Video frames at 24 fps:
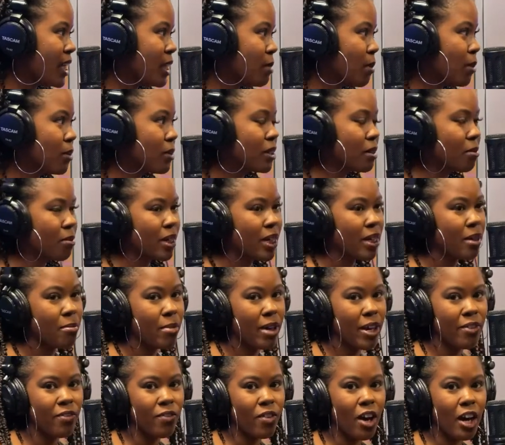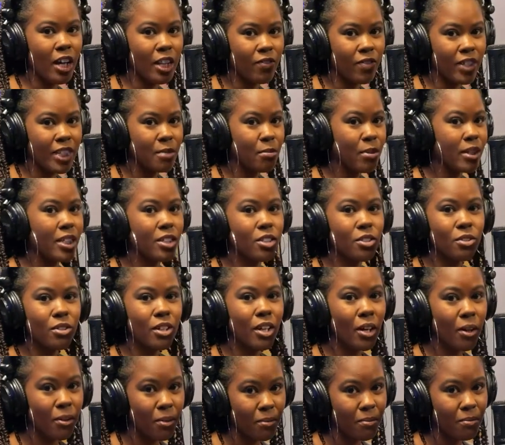It's supposed to be made for all of us. But,
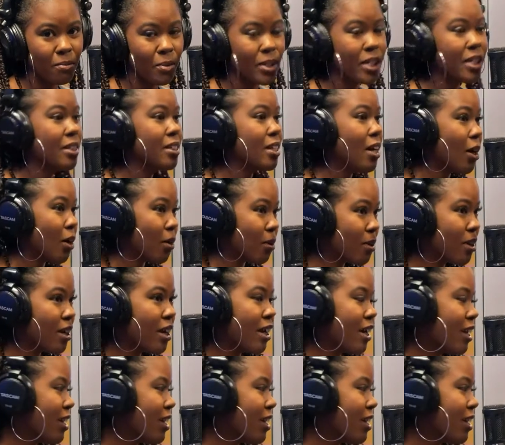we know